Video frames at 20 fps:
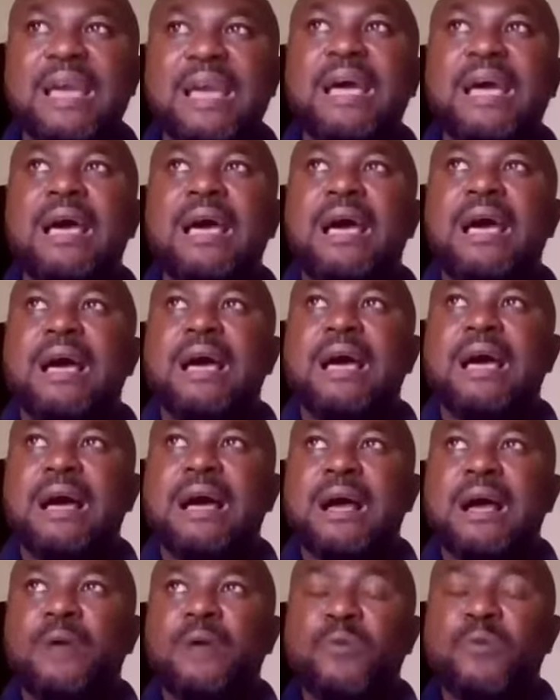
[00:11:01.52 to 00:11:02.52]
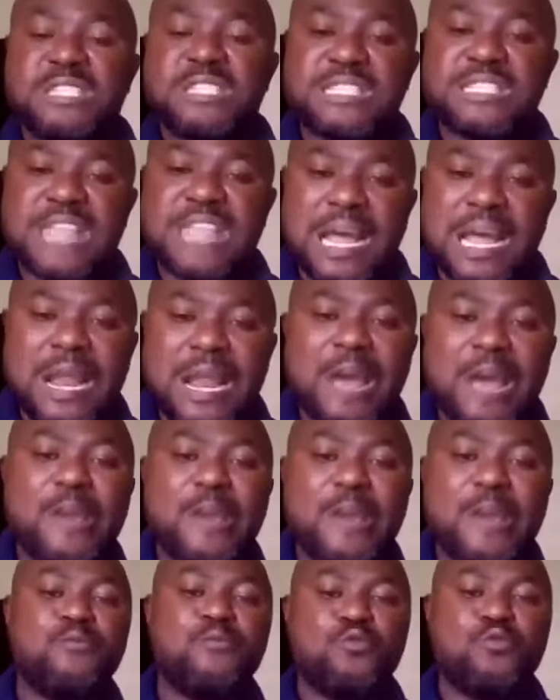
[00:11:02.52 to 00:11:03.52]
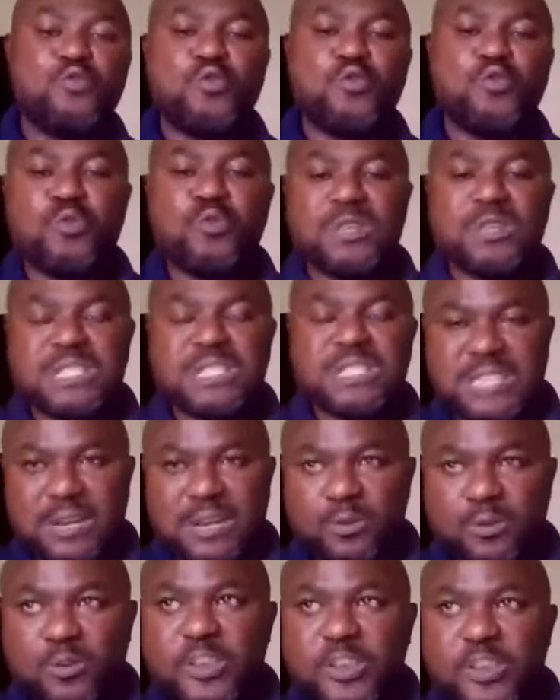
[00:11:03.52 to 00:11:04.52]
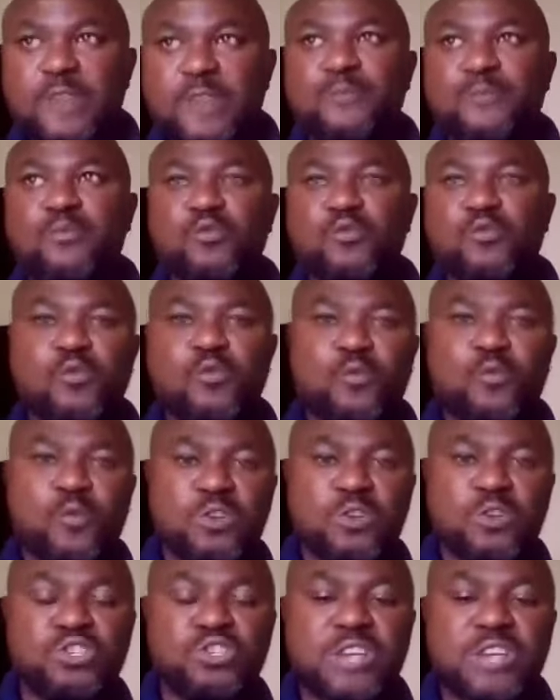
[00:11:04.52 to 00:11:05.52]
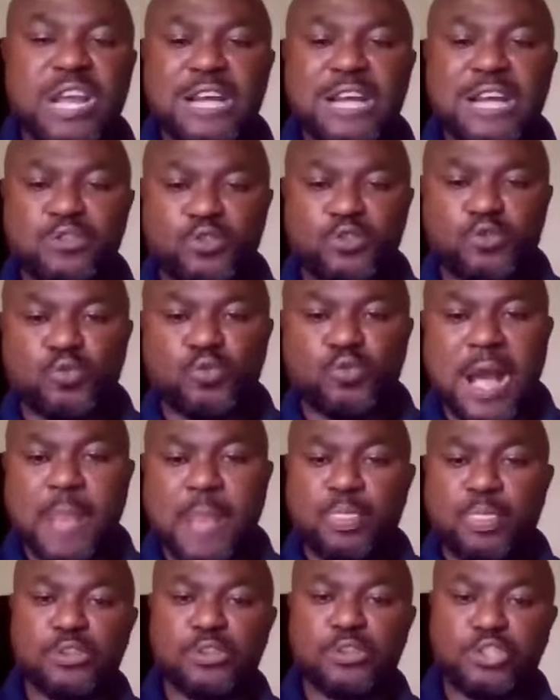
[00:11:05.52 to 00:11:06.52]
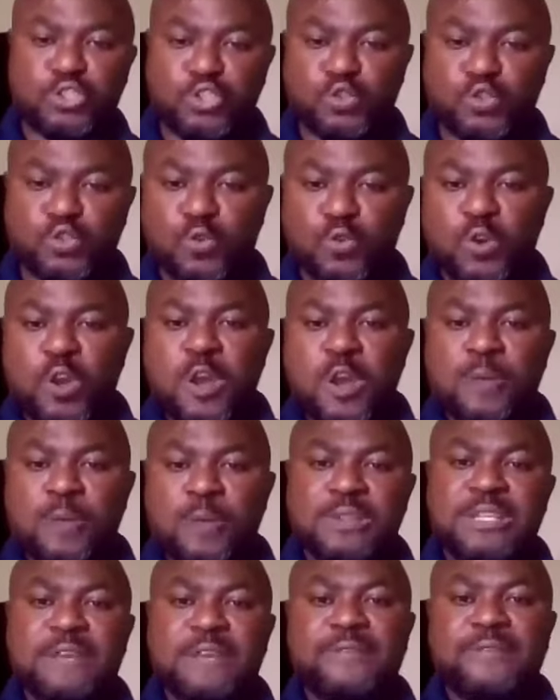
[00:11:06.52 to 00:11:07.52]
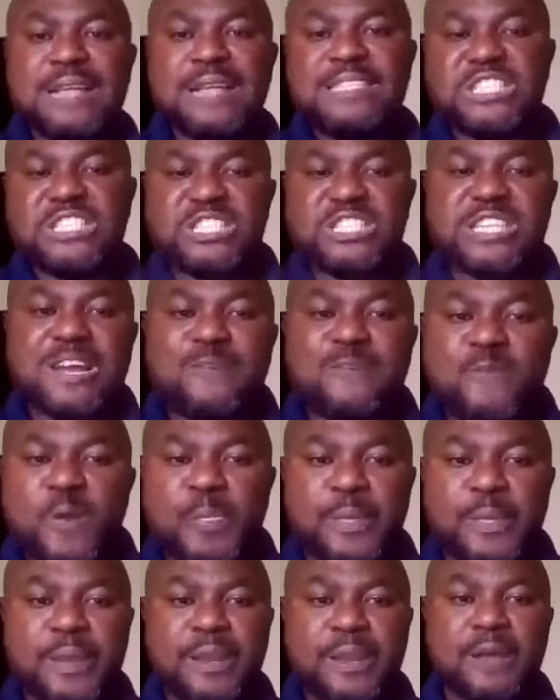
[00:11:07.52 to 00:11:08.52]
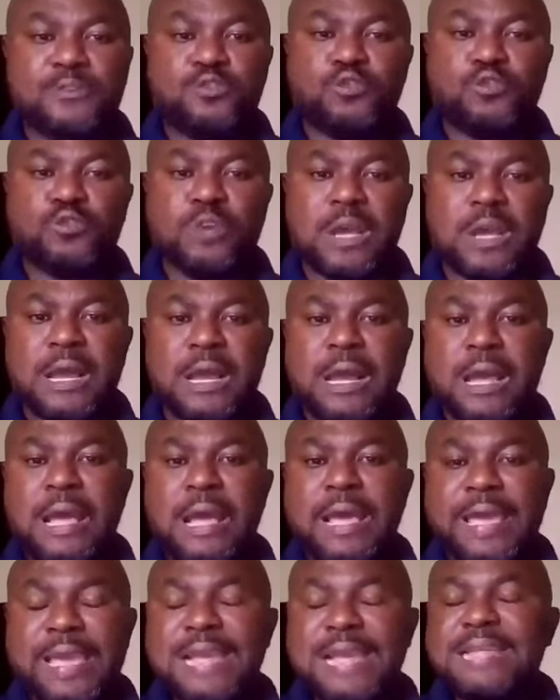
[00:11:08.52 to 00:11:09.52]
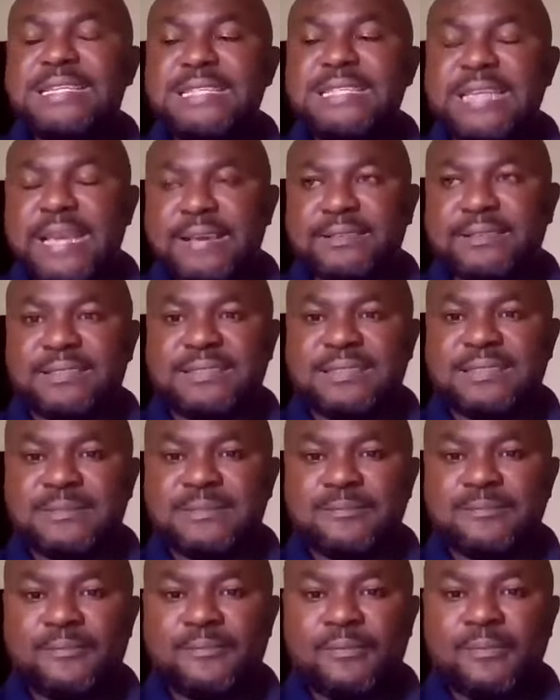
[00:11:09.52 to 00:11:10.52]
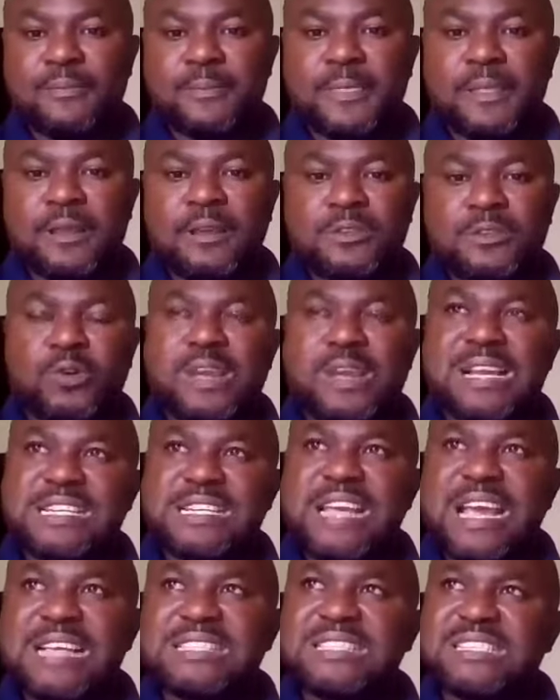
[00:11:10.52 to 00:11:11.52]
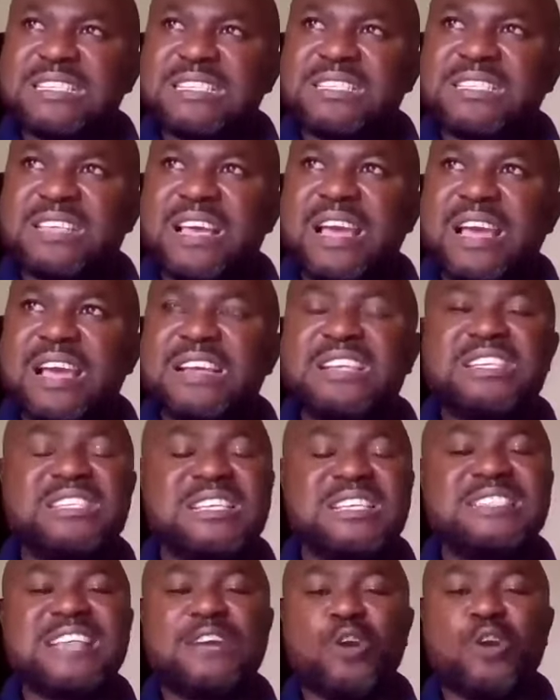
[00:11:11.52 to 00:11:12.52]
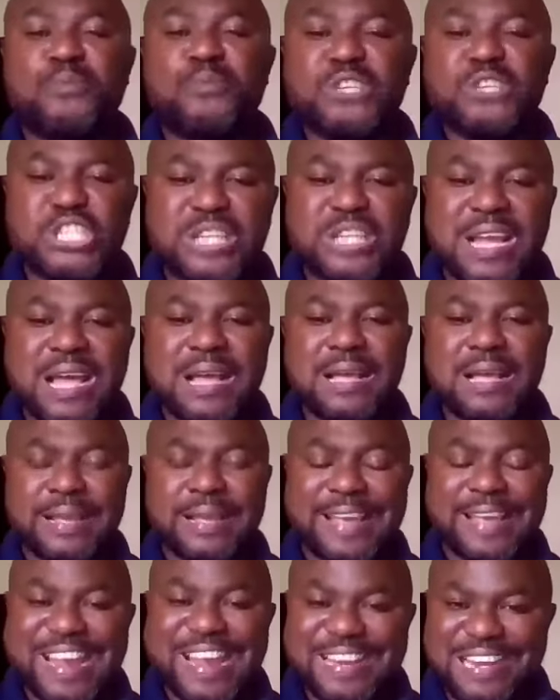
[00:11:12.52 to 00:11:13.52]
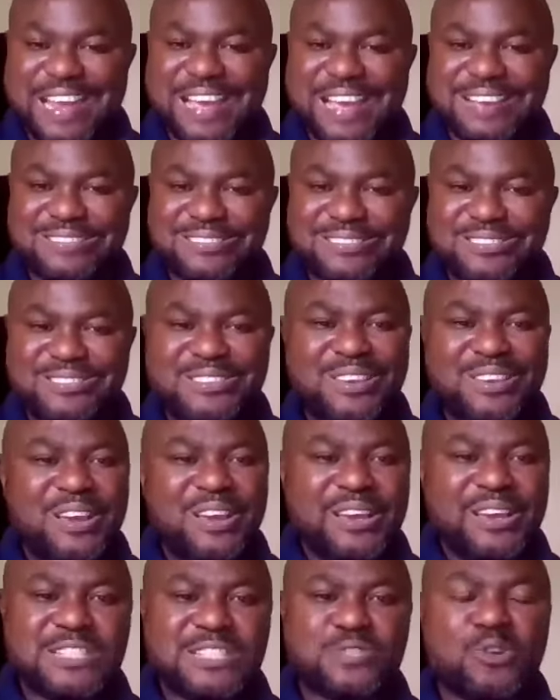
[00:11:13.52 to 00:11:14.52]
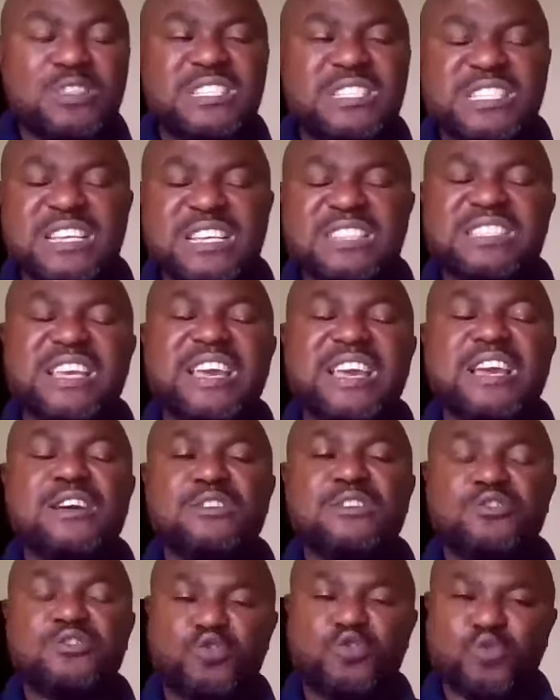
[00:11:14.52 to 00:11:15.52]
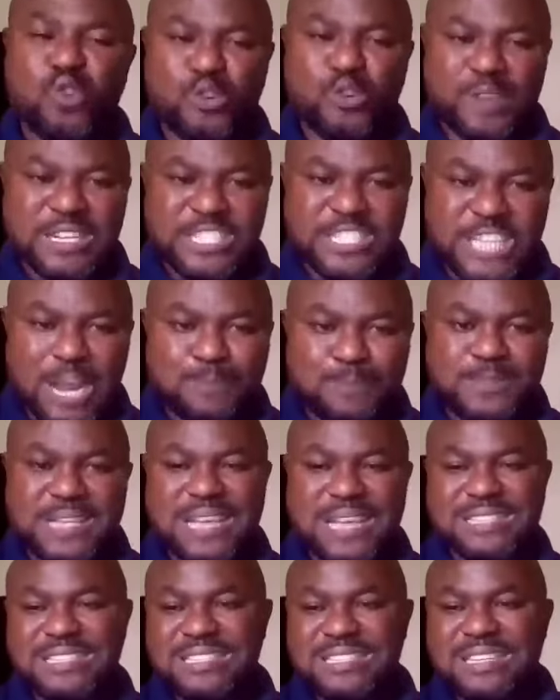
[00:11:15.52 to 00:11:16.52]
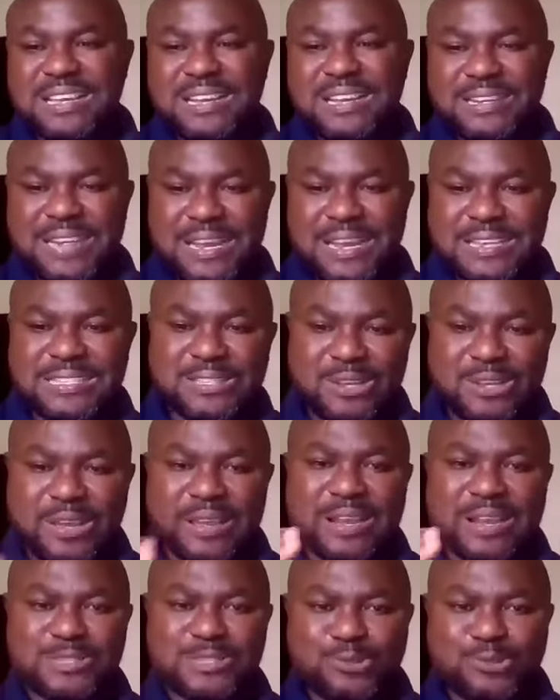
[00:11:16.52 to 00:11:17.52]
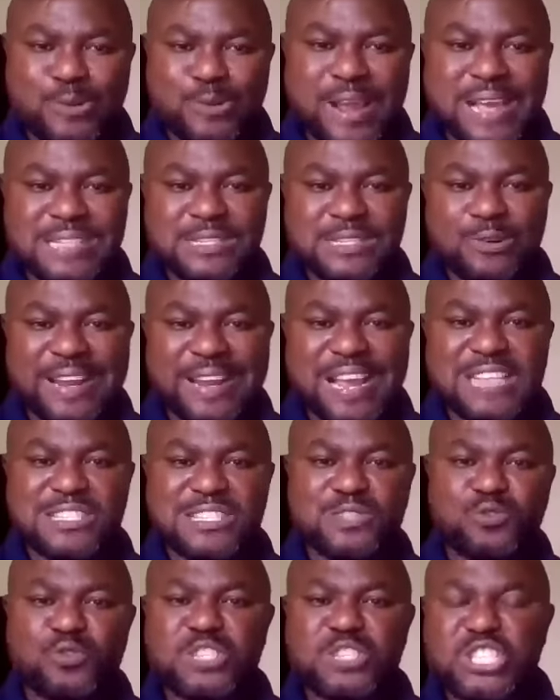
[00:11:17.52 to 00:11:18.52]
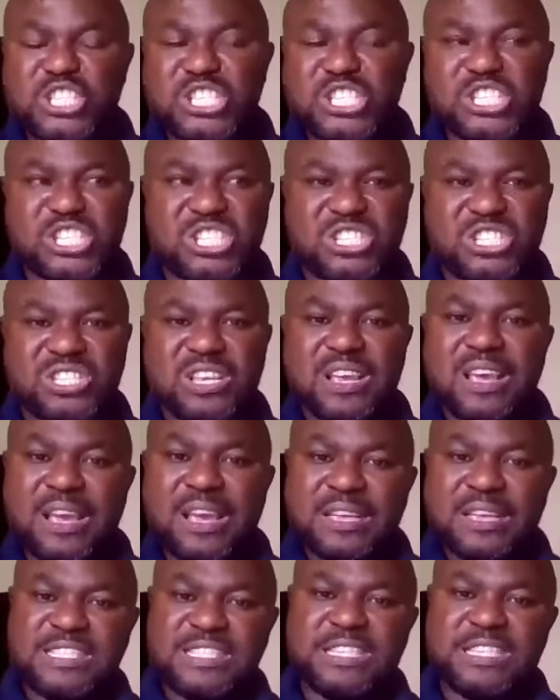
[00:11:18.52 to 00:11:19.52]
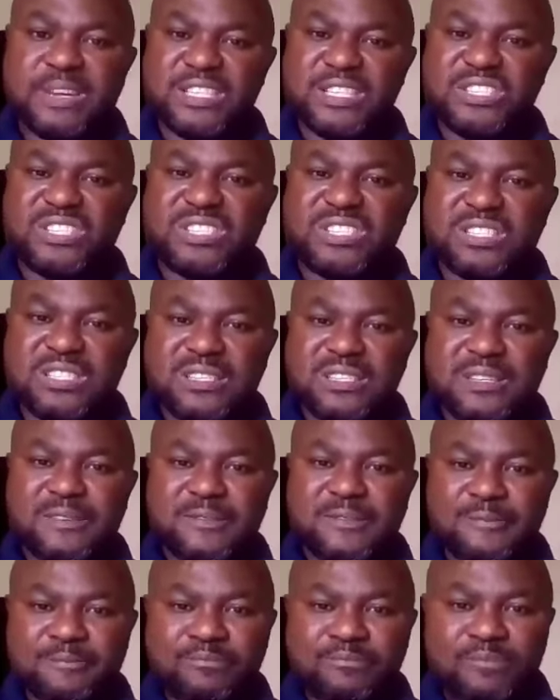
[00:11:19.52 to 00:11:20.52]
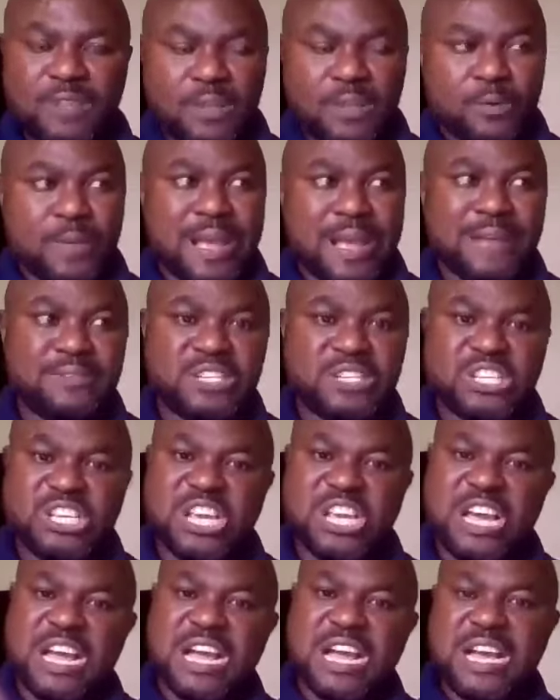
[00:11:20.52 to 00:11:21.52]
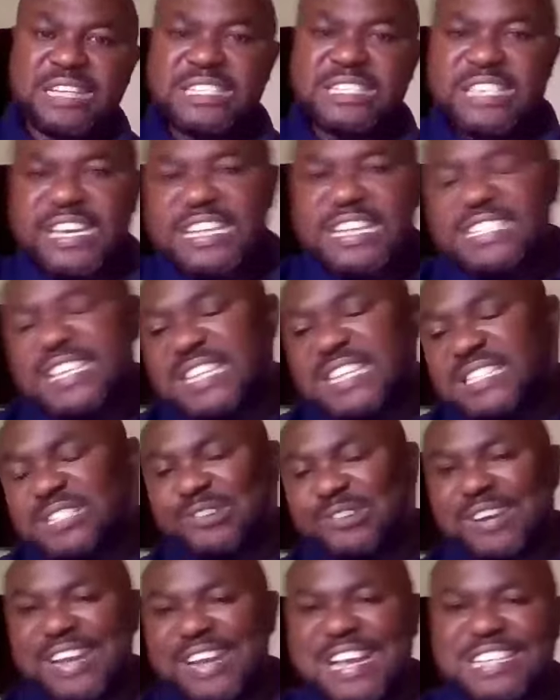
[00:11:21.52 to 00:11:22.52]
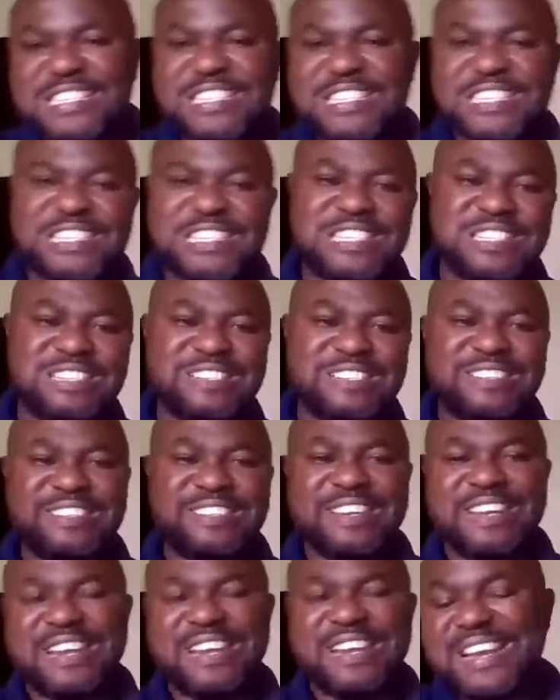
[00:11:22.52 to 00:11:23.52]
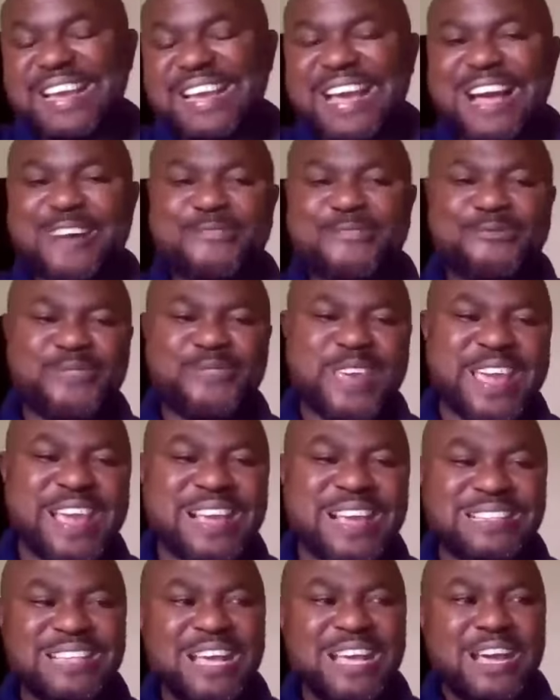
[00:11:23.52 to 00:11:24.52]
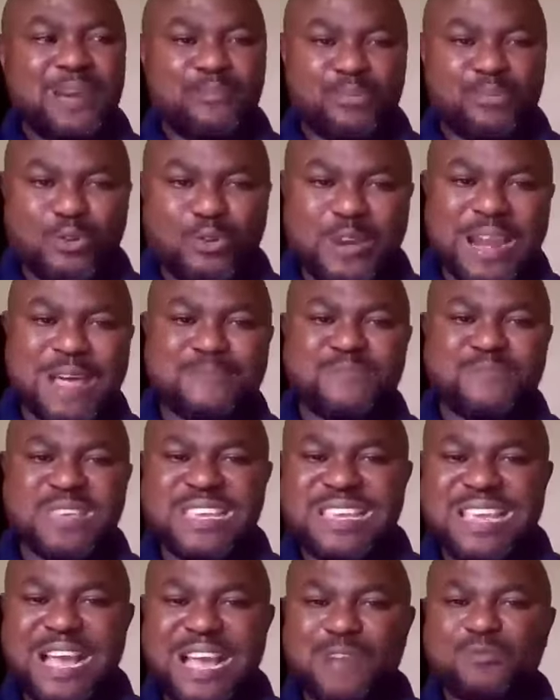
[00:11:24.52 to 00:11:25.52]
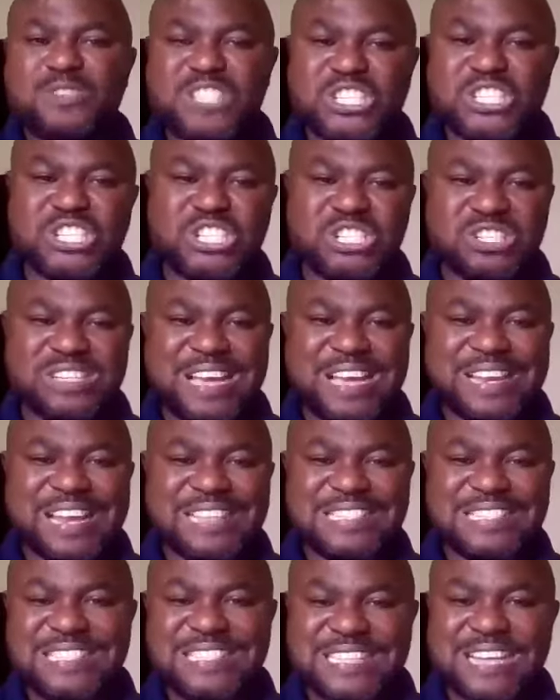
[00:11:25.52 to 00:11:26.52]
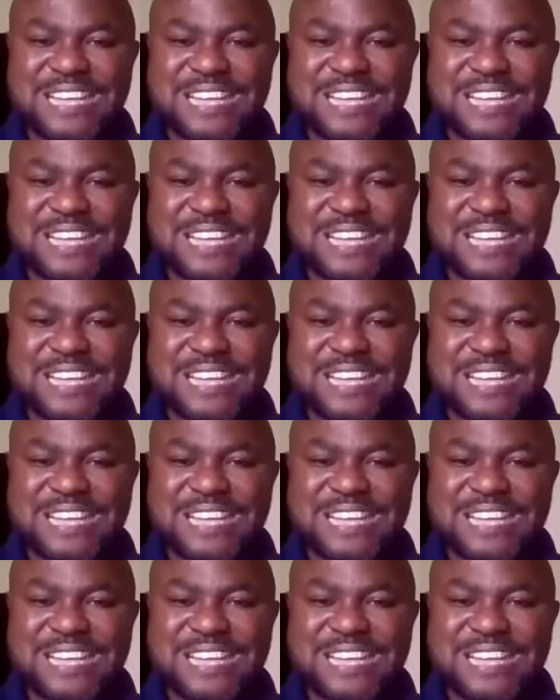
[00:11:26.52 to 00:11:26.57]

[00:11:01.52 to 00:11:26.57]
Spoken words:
policies and what is allowable, what is allocable, what you can do and not do. But they've not changed everything now to ADS. So ADS is an operational guidelines. It contains 200 chapters that is organized into six series. We have the agency organization, the affairs, programming, acquisition and assistance,